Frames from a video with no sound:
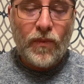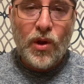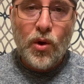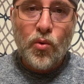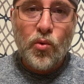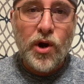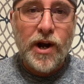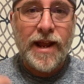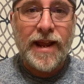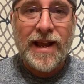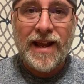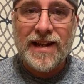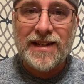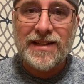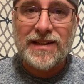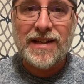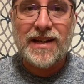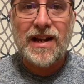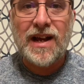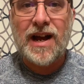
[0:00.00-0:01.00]
running
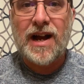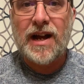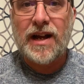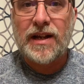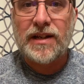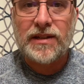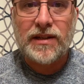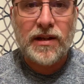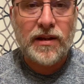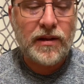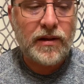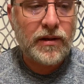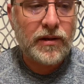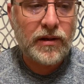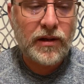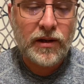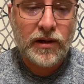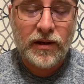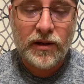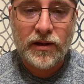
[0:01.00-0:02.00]
instant eyes,
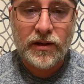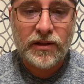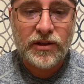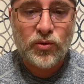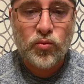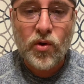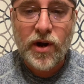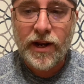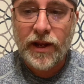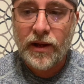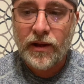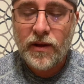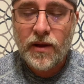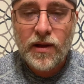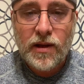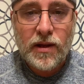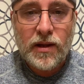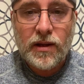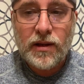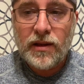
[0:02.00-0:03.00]
sweating.
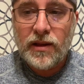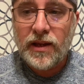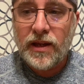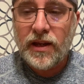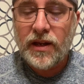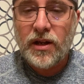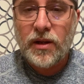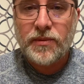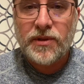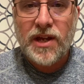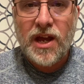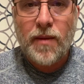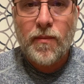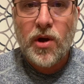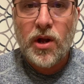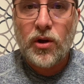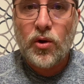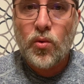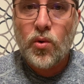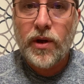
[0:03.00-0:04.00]
The hiccups came
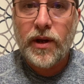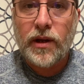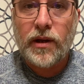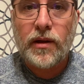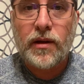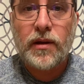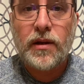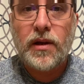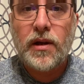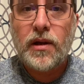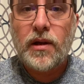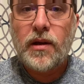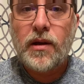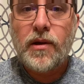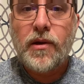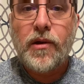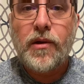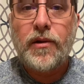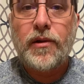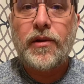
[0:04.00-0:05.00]
on quick.
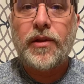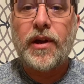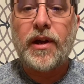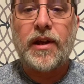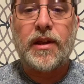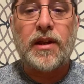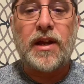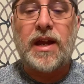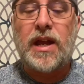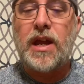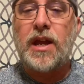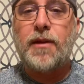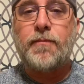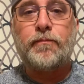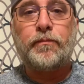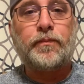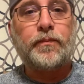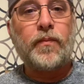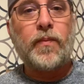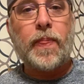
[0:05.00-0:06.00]
The
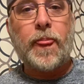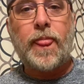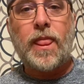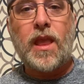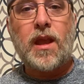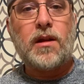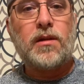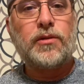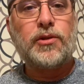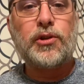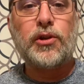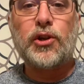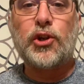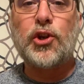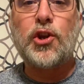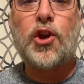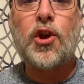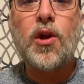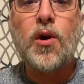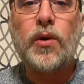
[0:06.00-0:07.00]
heat took
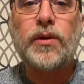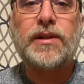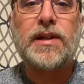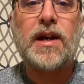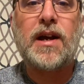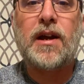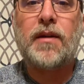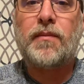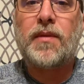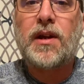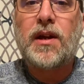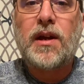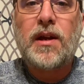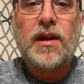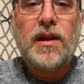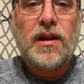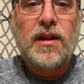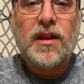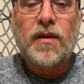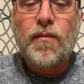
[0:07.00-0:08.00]
no time.
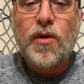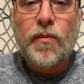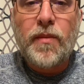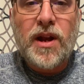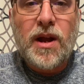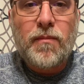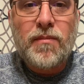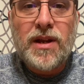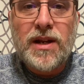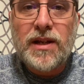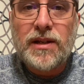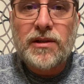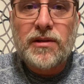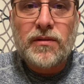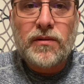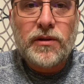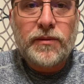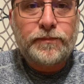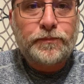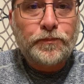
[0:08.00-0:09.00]
The moment I bit
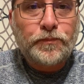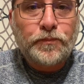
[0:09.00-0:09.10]
into it,